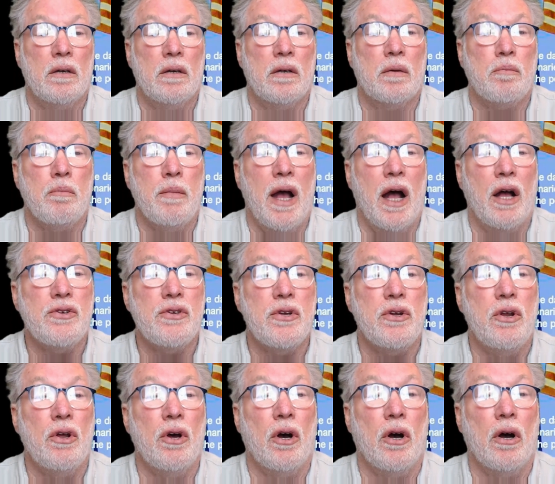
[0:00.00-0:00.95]
Mao
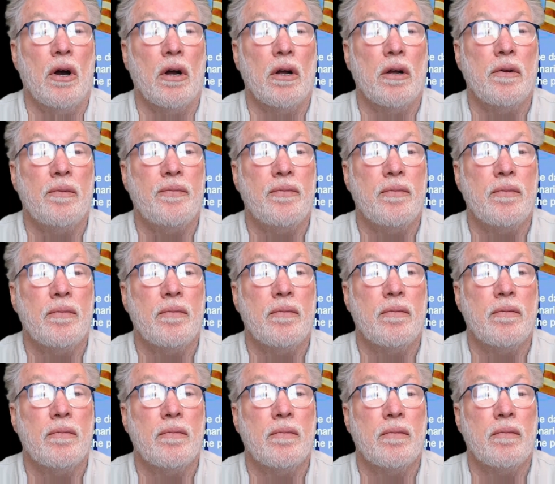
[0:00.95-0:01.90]
Zedong.
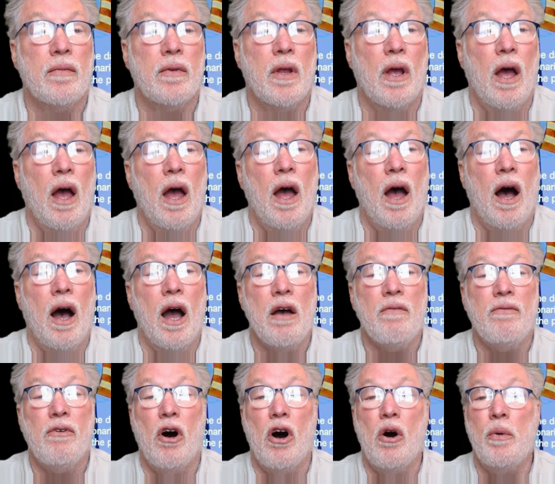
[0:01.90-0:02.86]
I
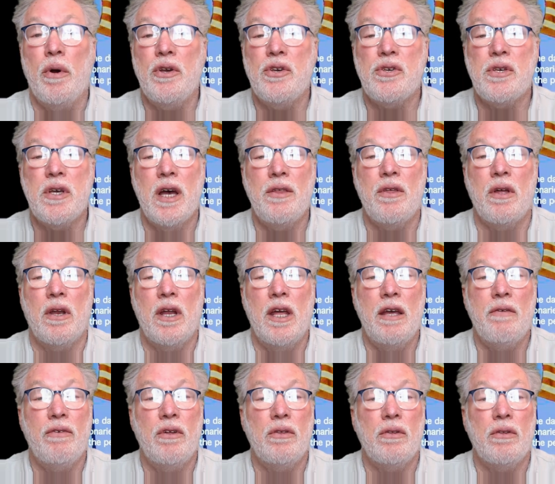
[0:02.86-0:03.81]
have always said that
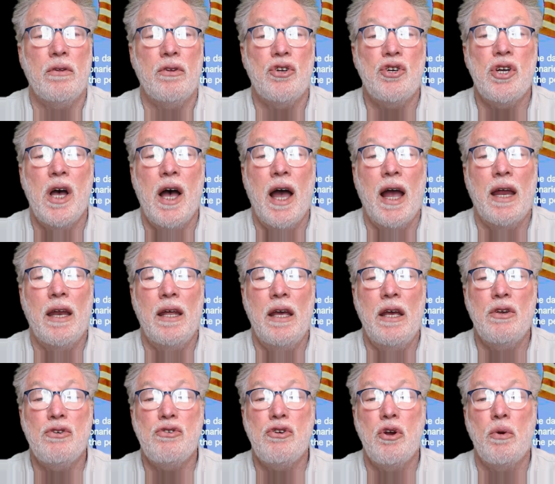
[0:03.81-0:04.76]
even
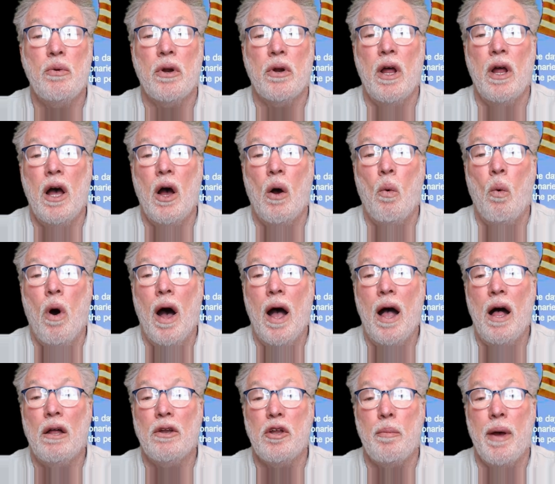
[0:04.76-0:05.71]
Chinese who are not
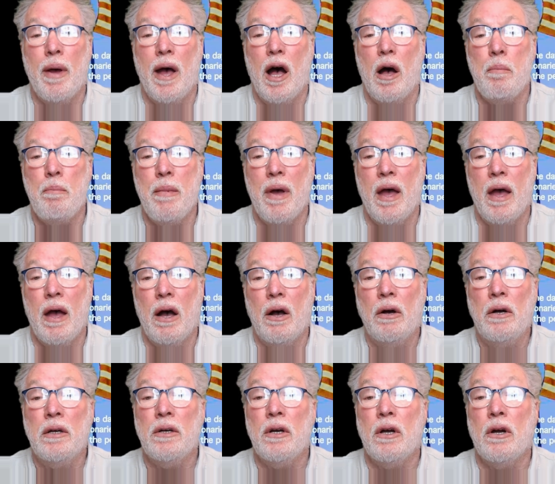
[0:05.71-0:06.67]
wild about
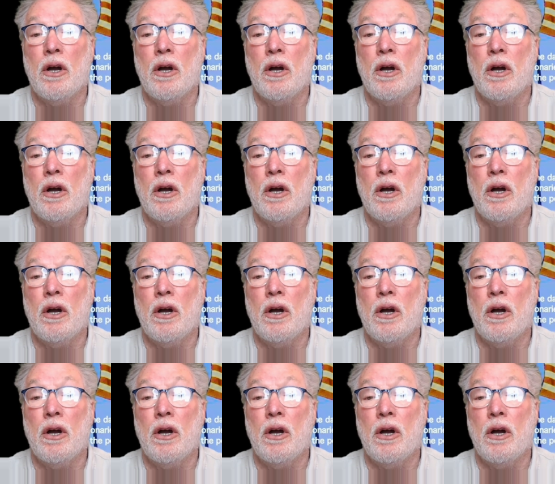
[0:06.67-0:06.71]
Mao